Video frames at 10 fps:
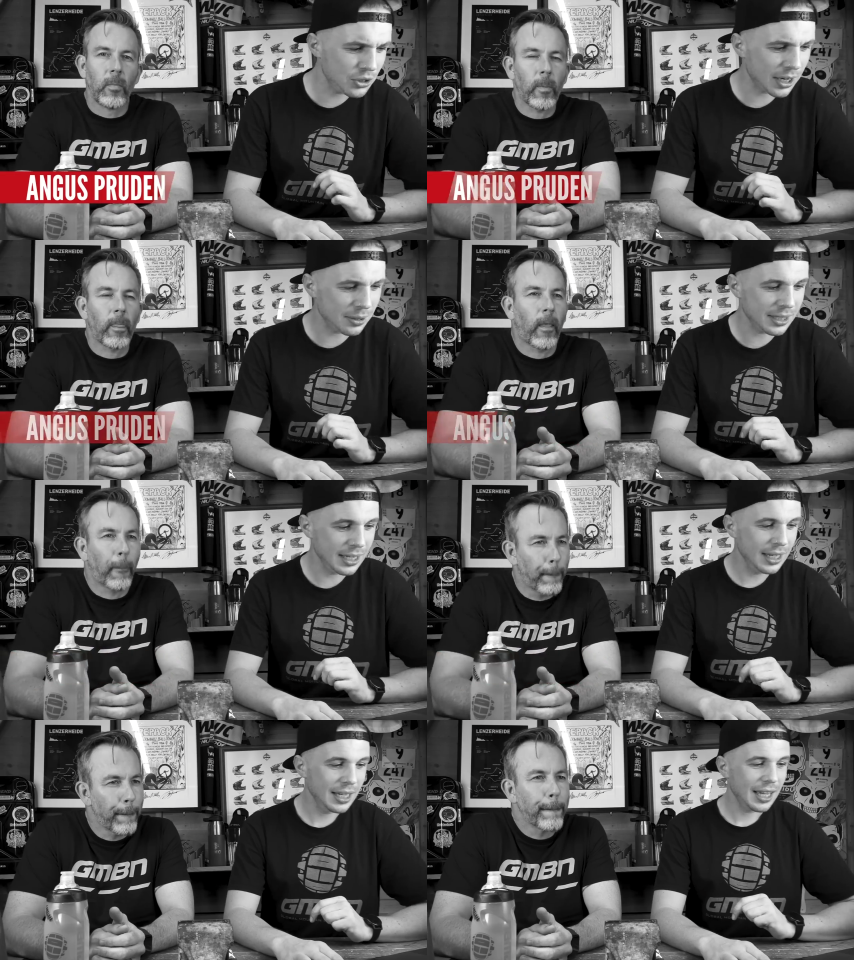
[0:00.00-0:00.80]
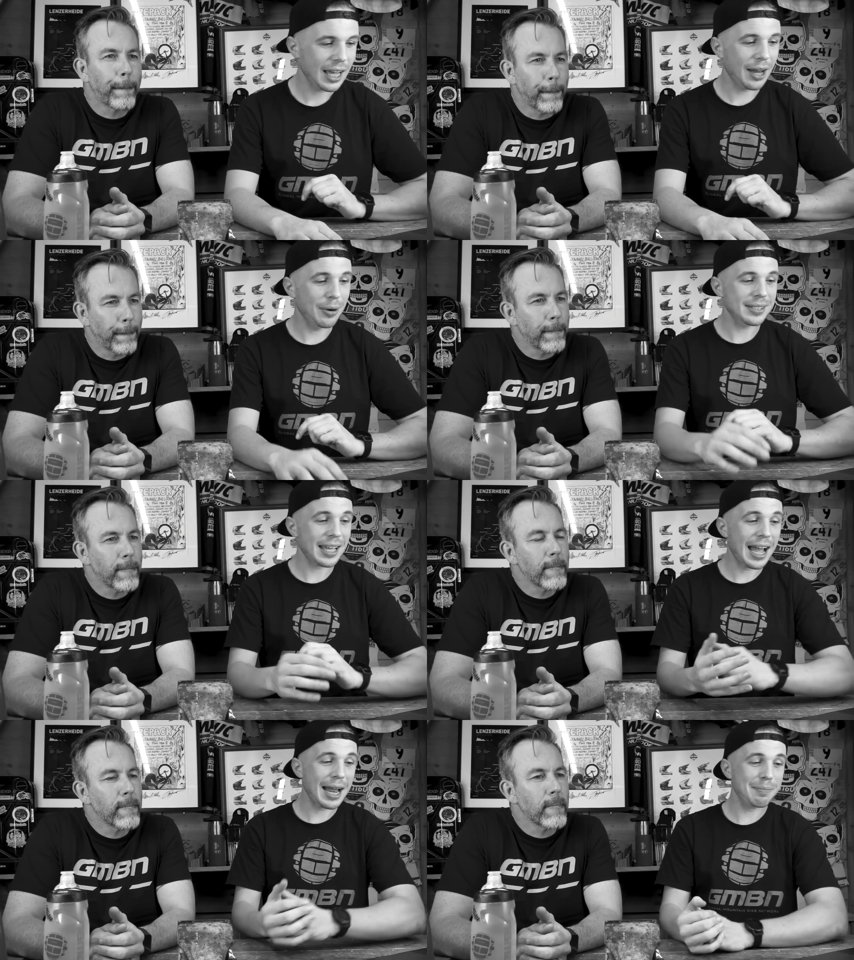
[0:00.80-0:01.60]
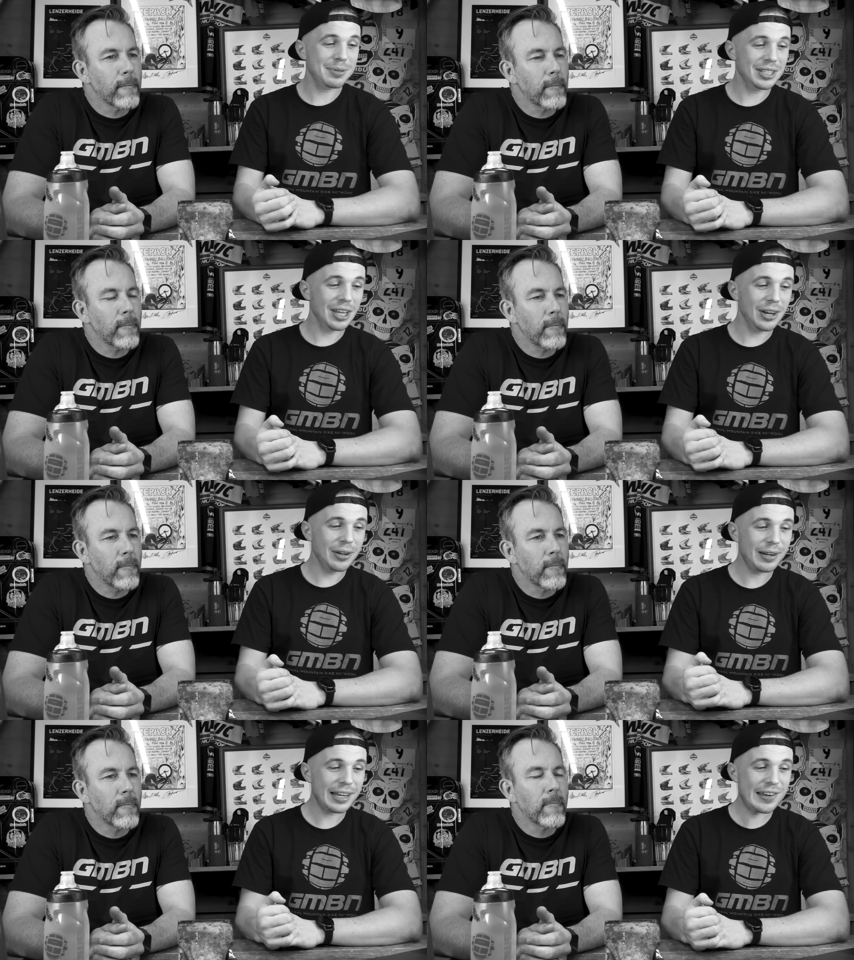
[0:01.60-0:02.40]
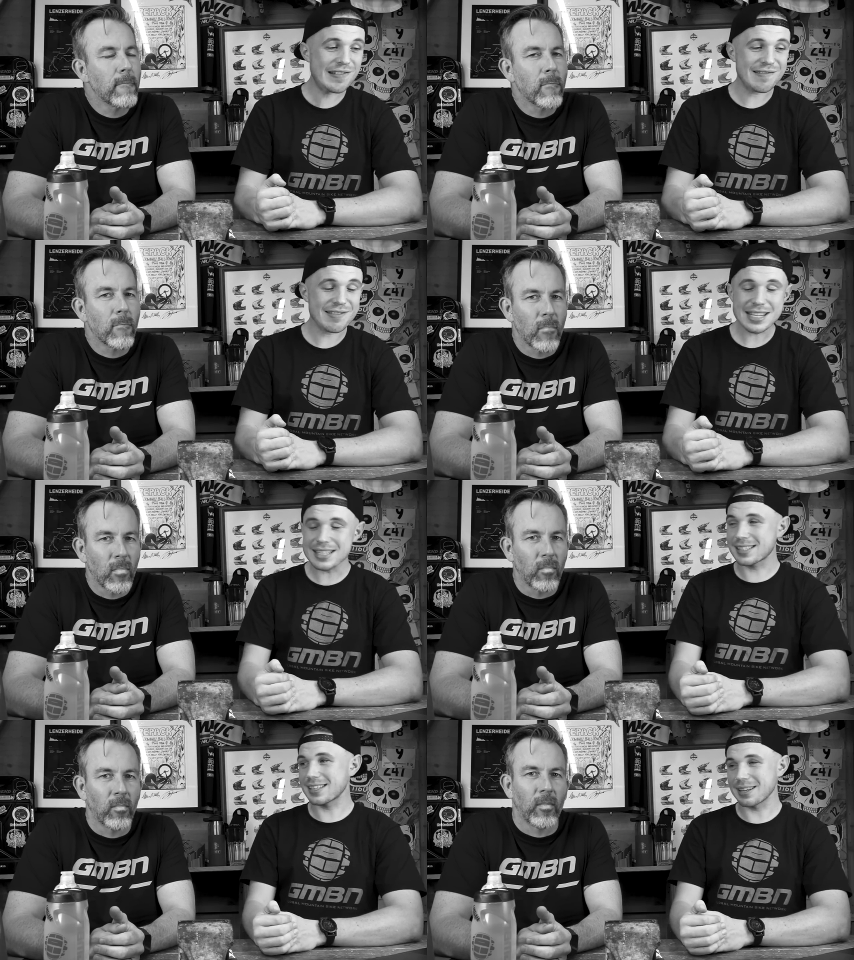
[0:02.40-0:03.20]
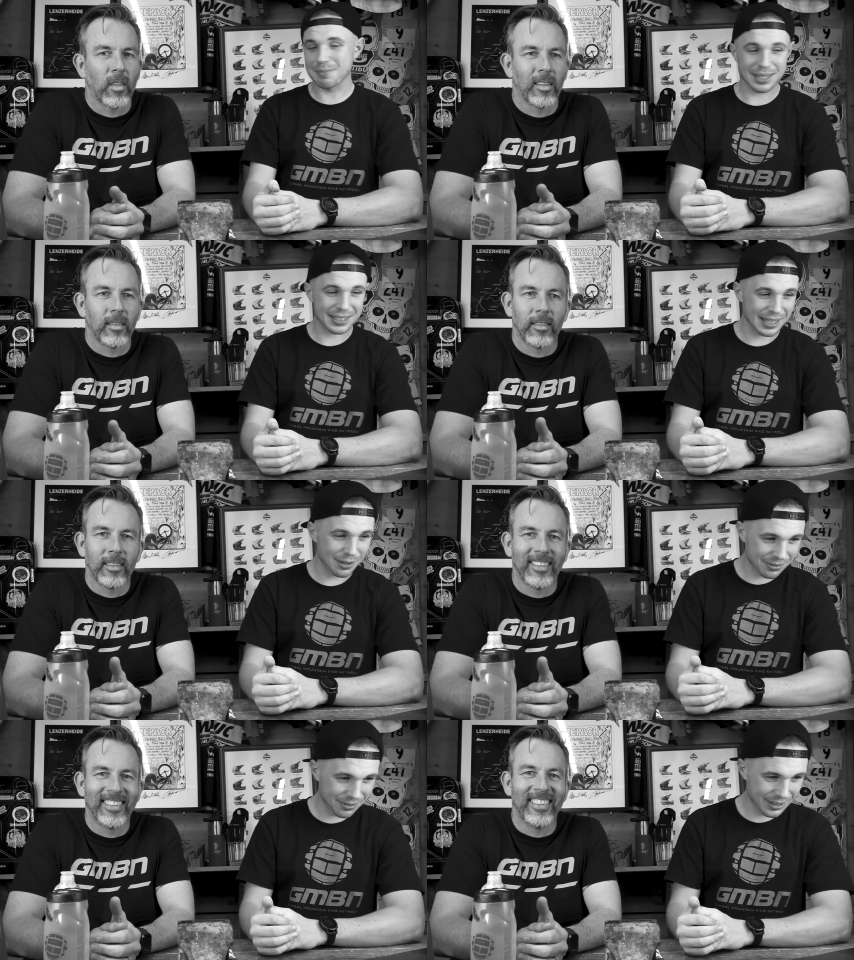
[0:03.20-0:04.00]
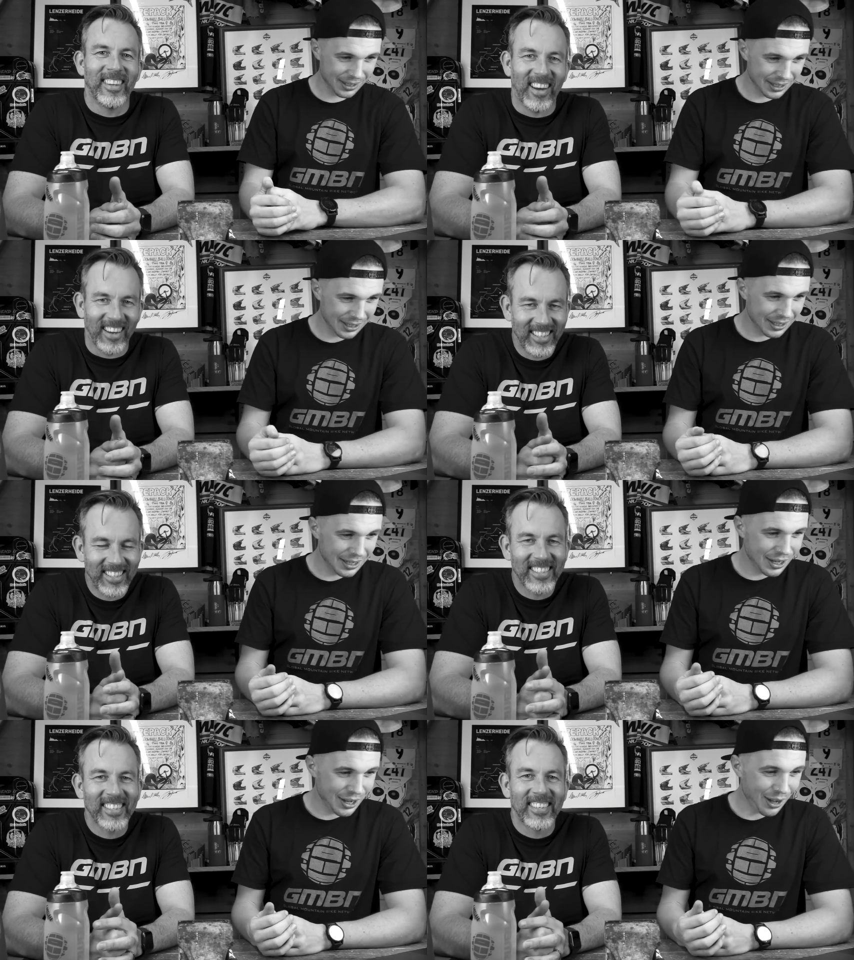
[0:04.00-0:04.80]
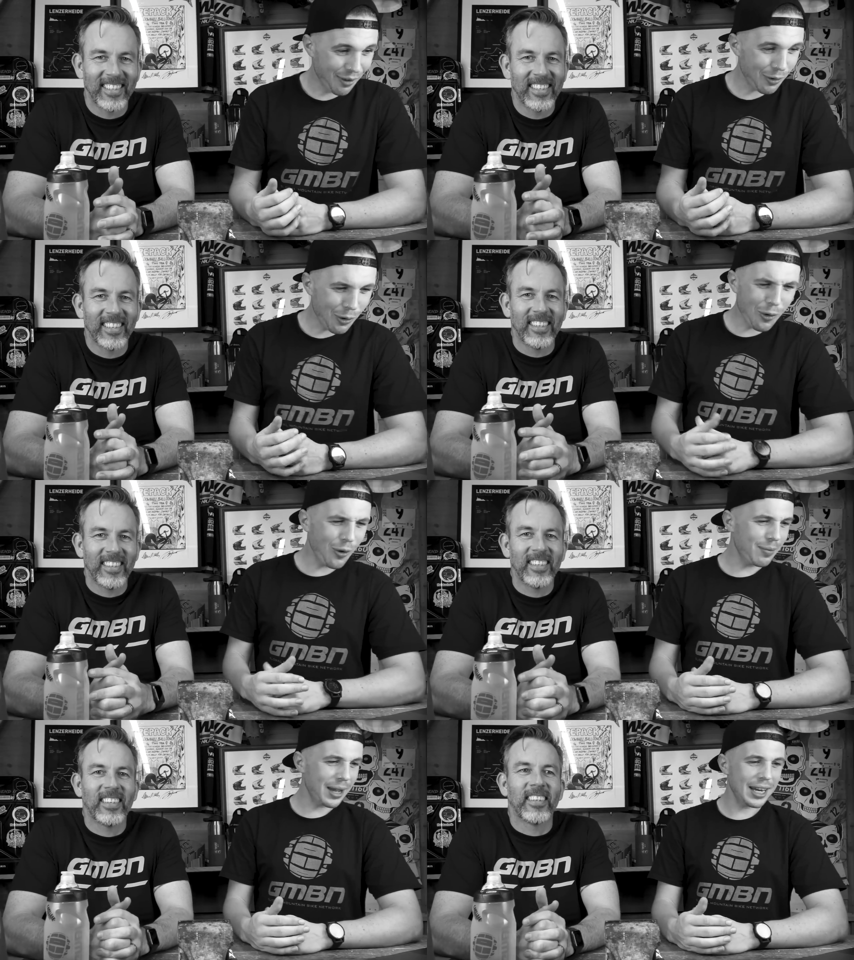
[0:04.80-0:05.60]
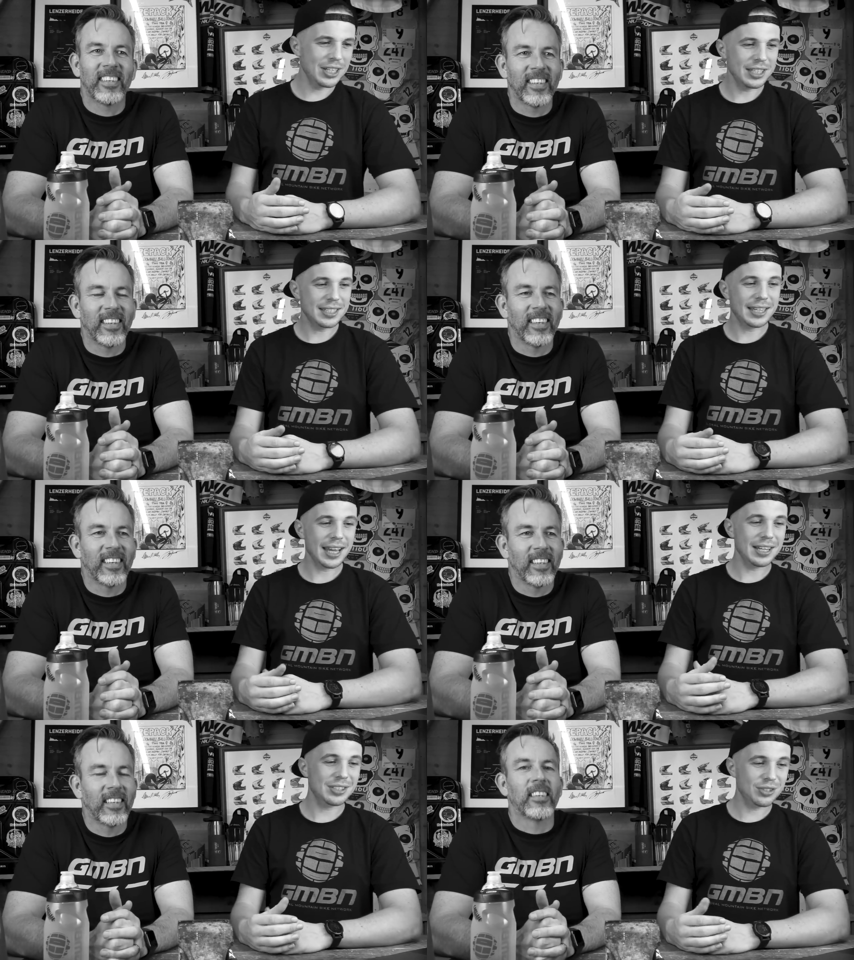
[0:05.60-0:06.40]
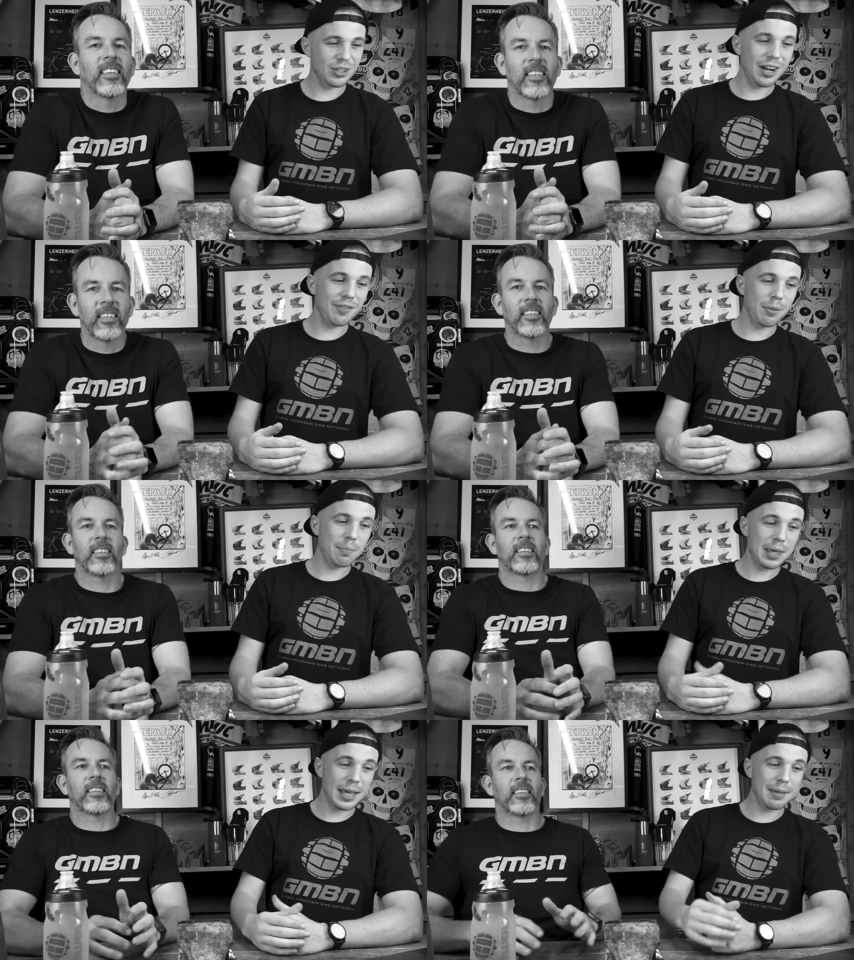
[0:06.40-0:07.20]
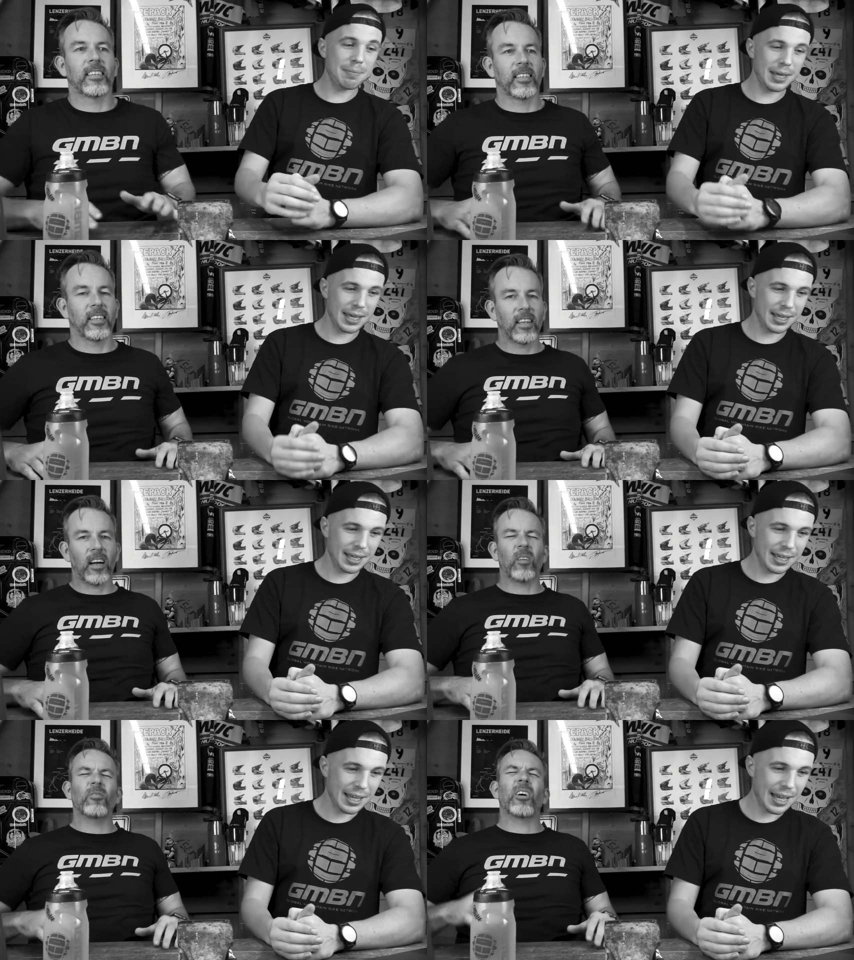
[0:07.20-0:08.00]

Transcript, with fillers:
Speaker 1: trails." and it's absolutely rinsing myself Nice. of all my energy to get a Strava PB. Oh